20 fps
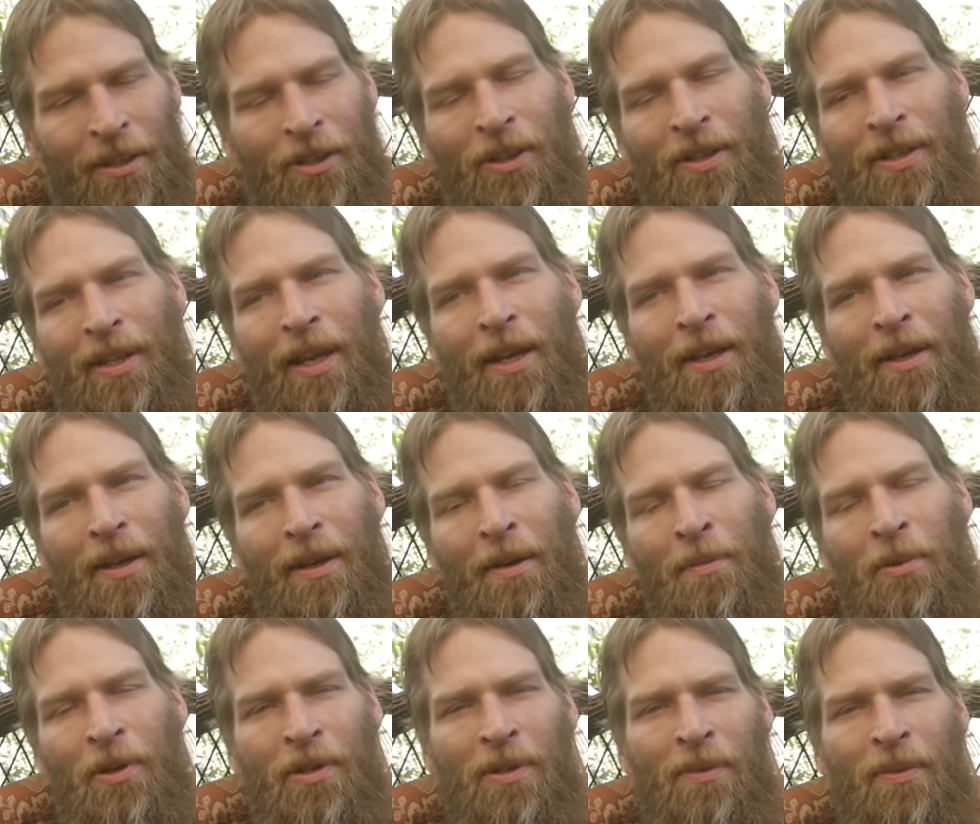Just like
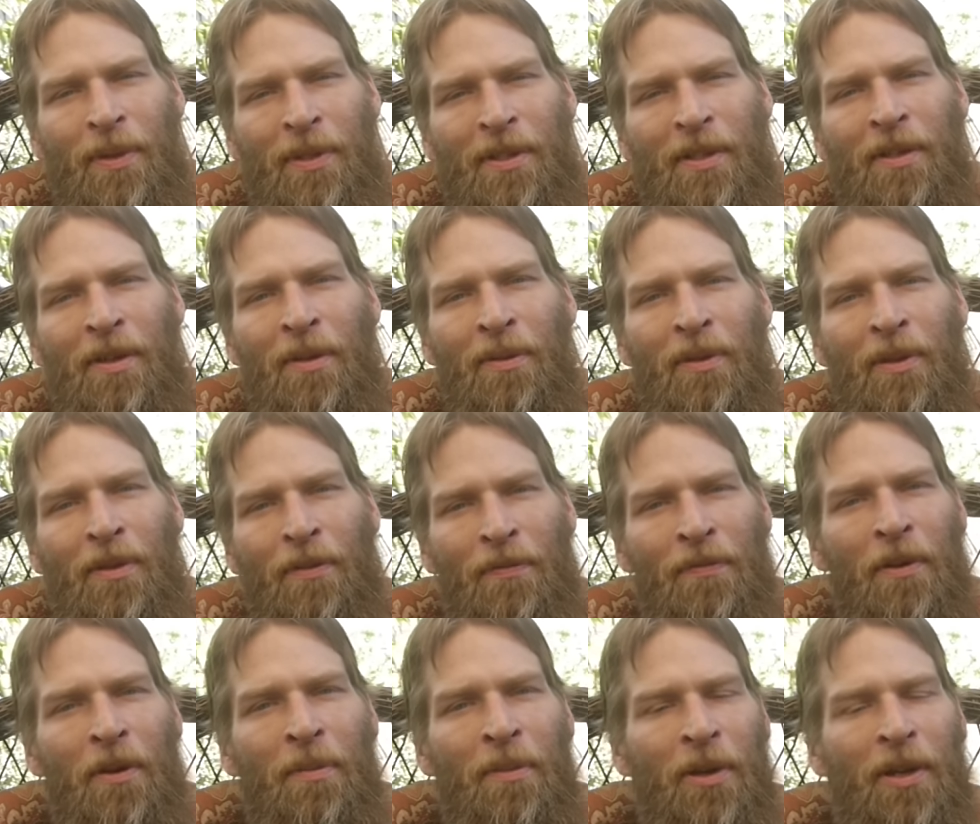a person wants to know that the
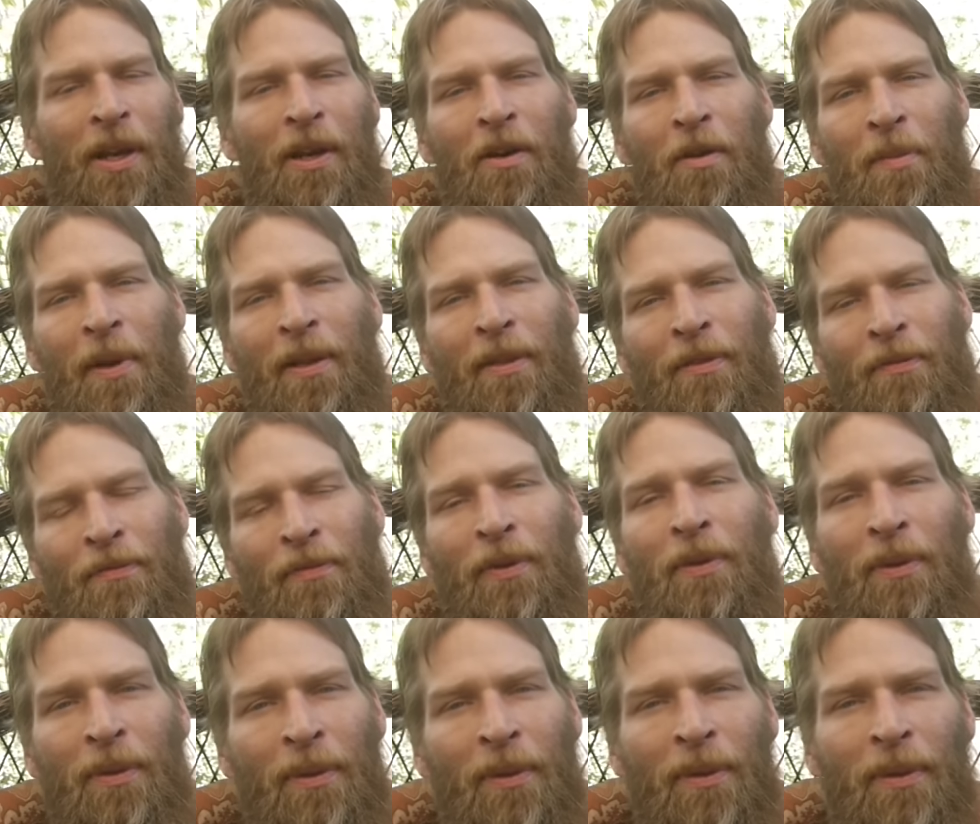farmer cared about the
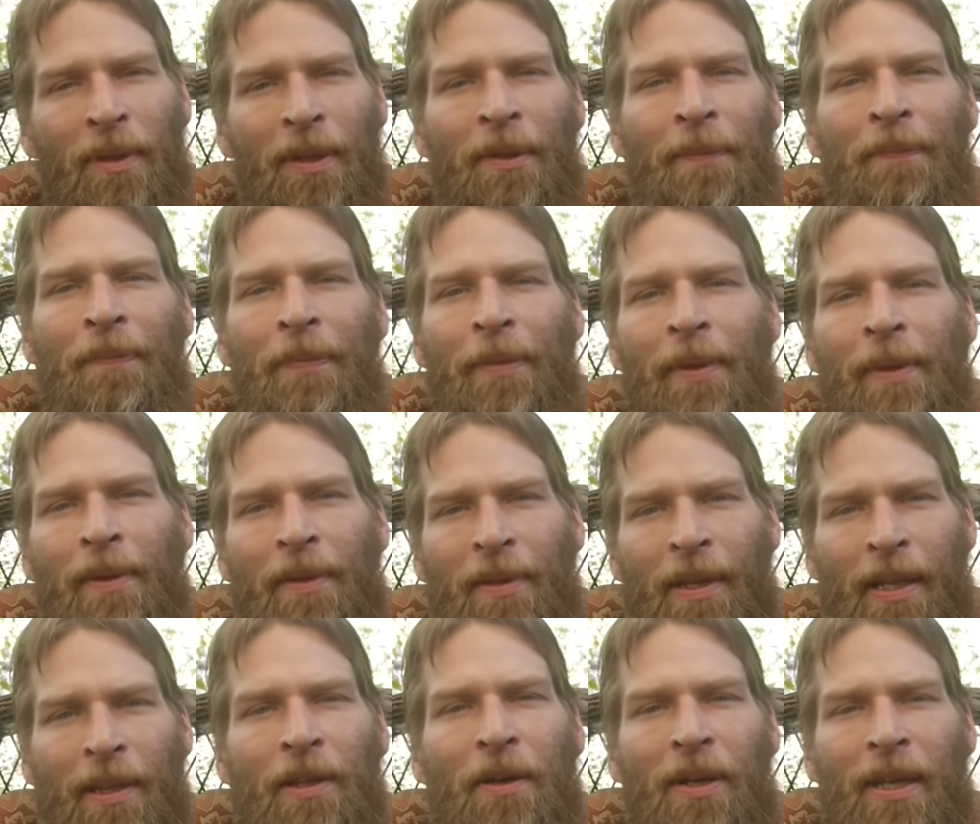food
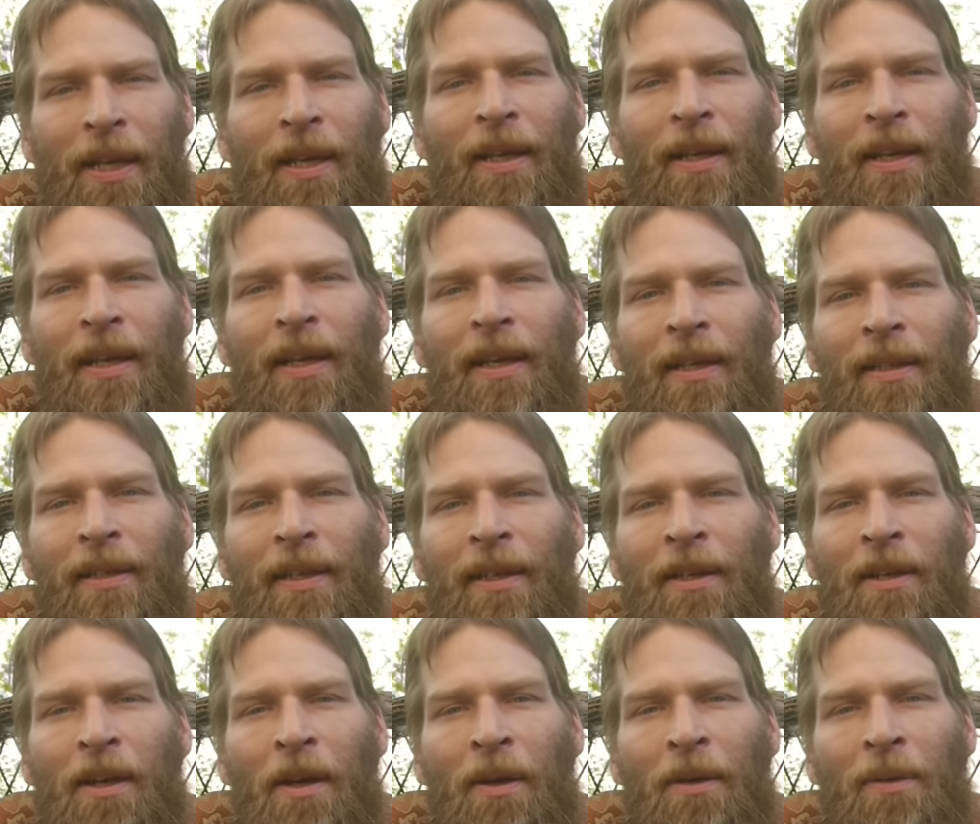that they're eating,
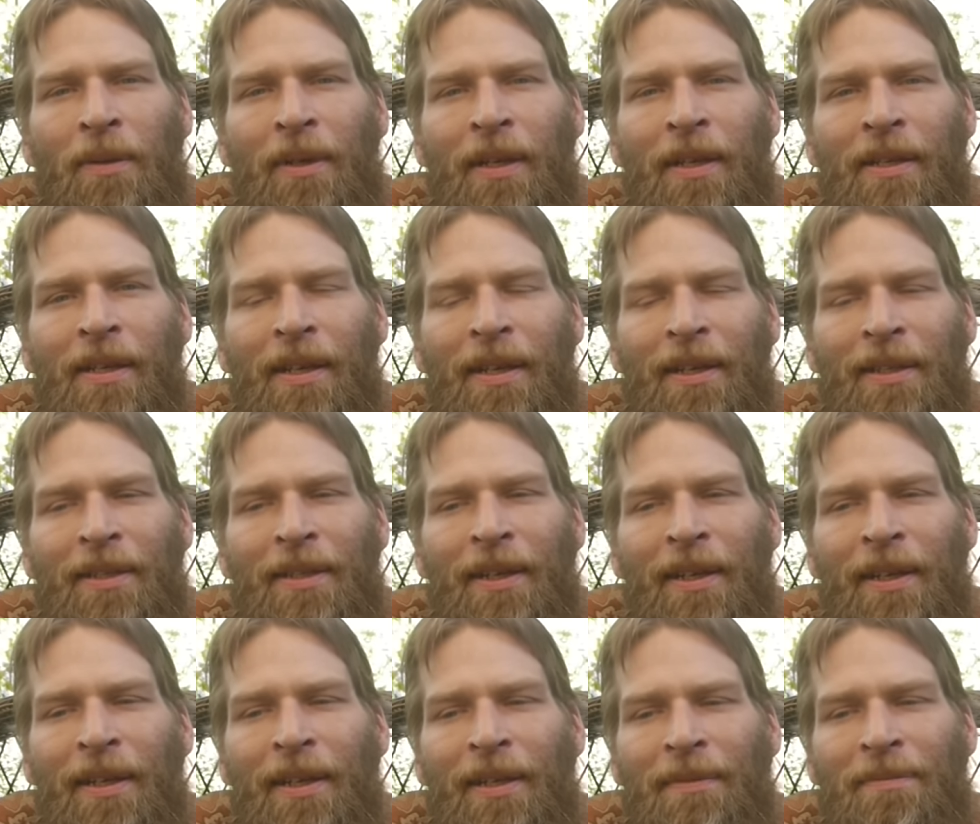you know, and, and
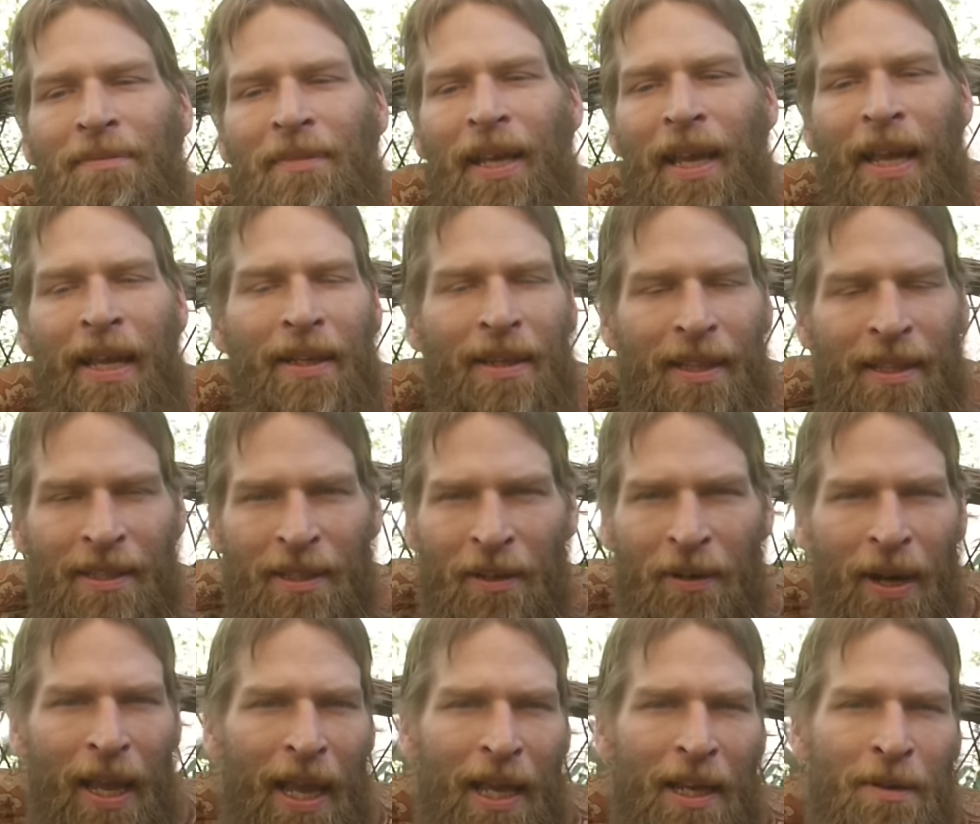uh, things that
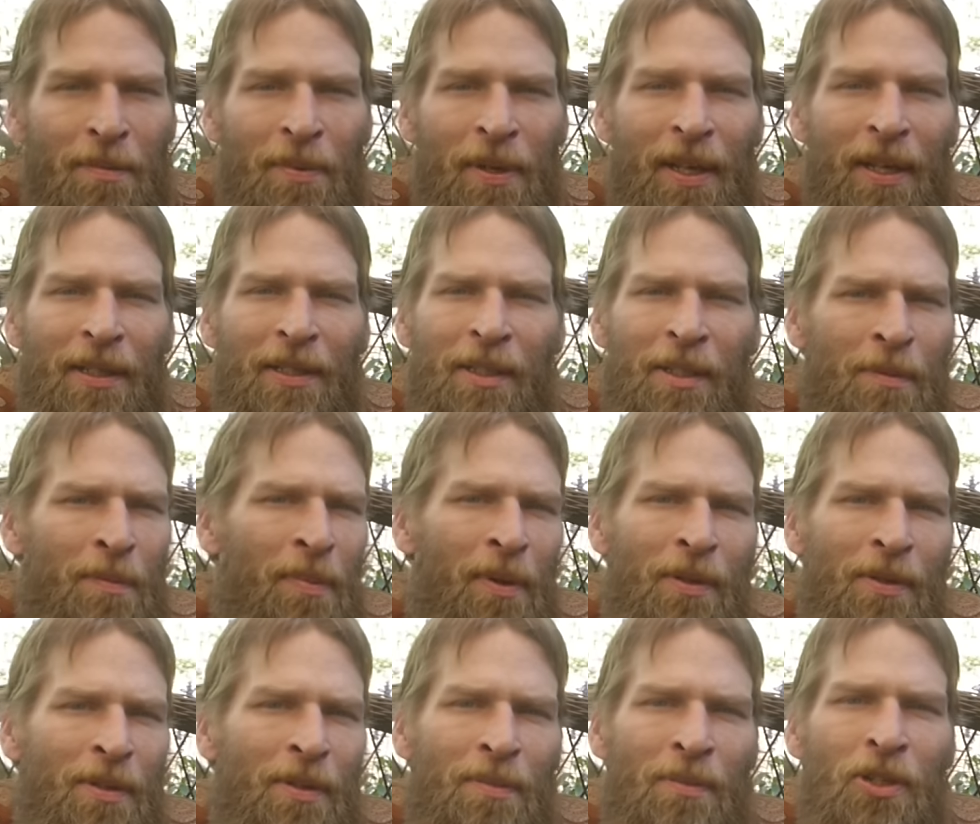are hand-picked as
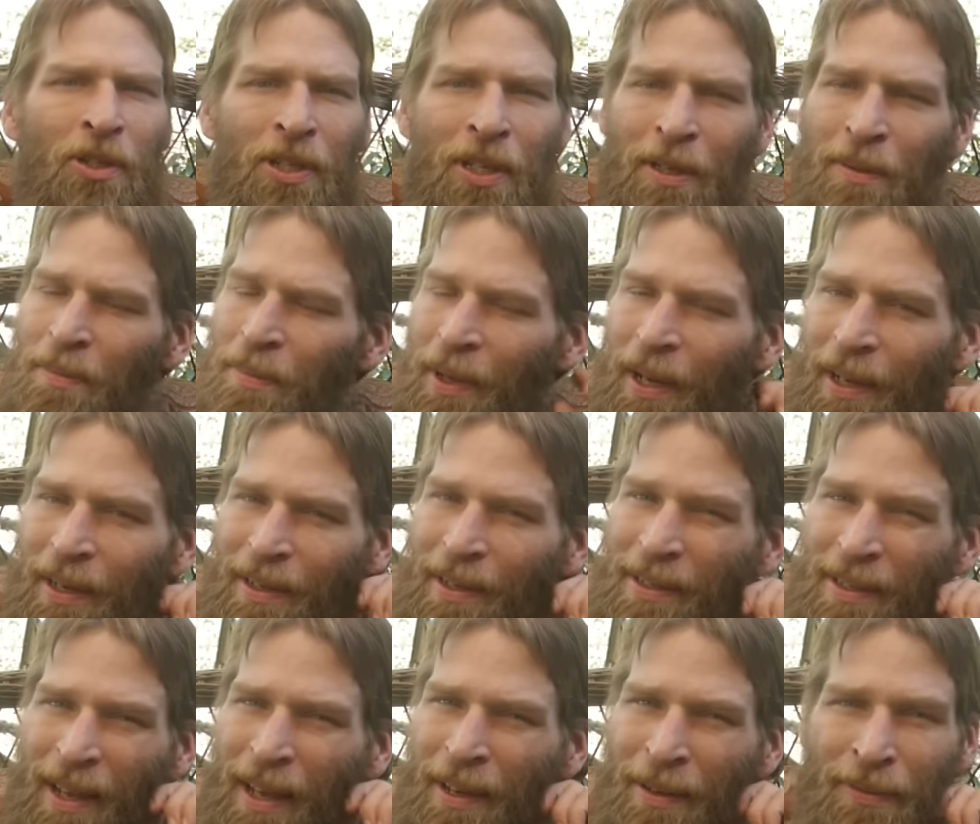opposed to machine-picked.
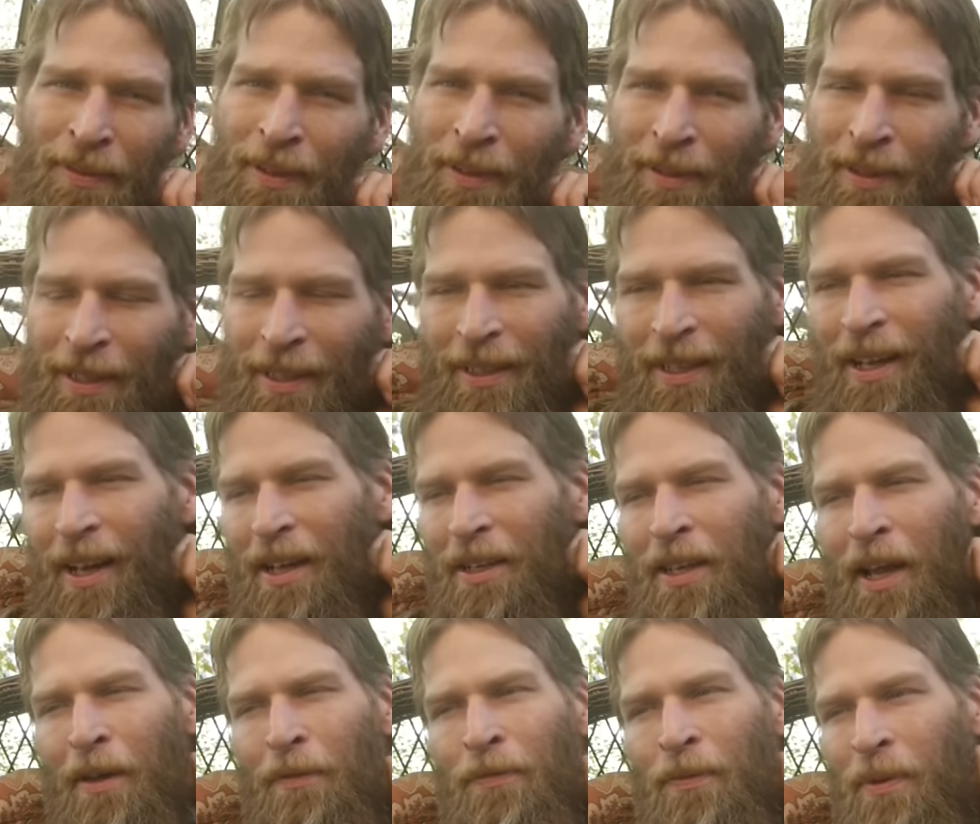It's kind of a, a
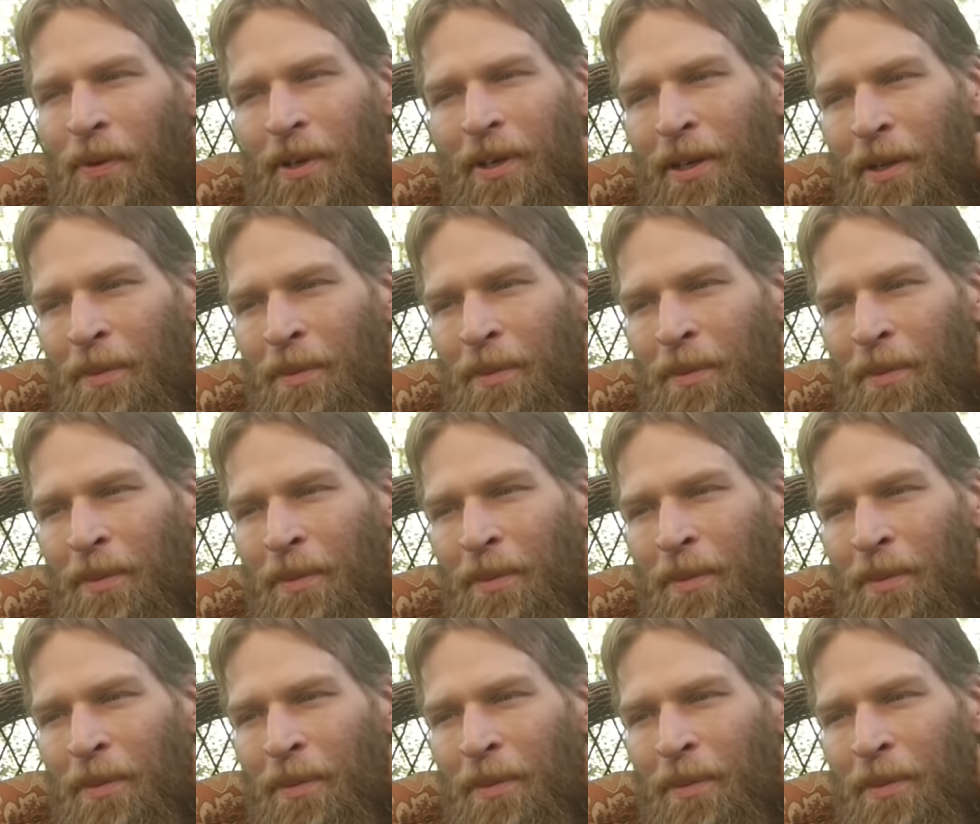tough one.